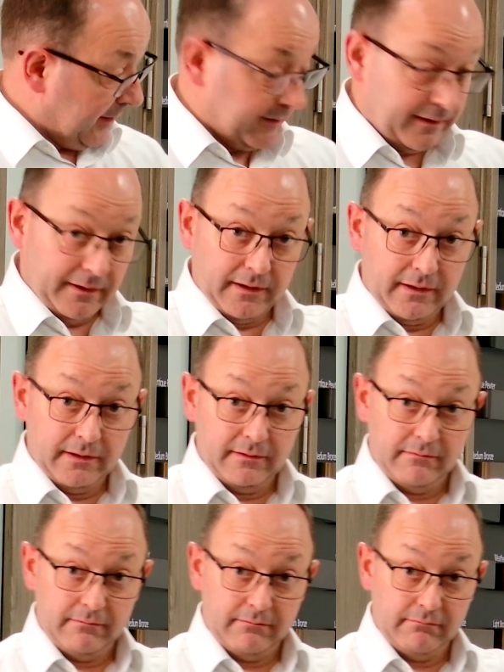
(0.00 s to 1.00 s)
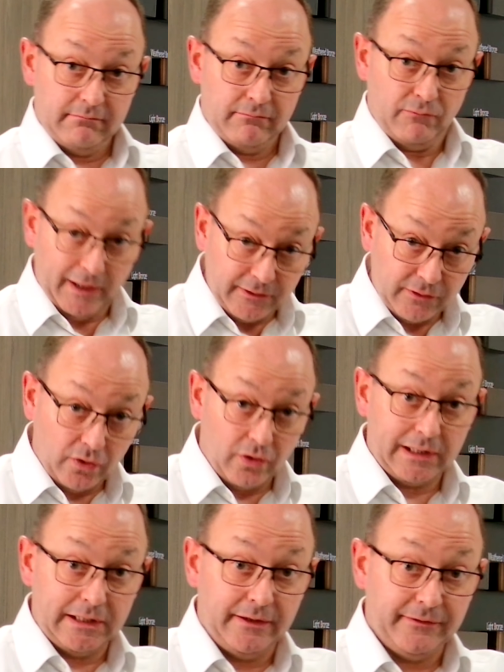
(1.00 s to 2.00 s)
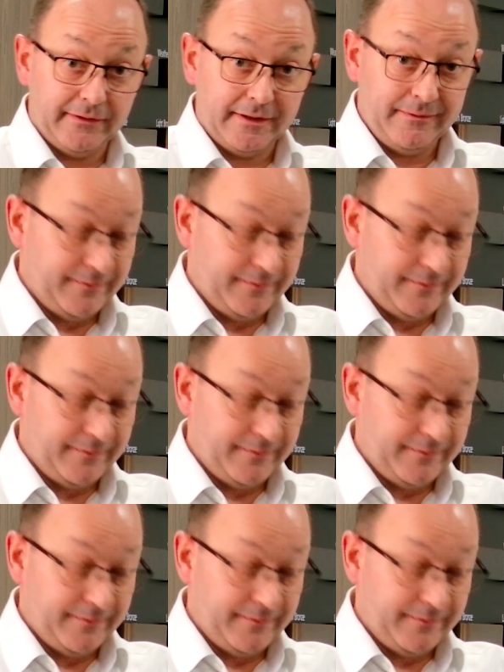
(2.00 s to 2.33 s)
the right door closer,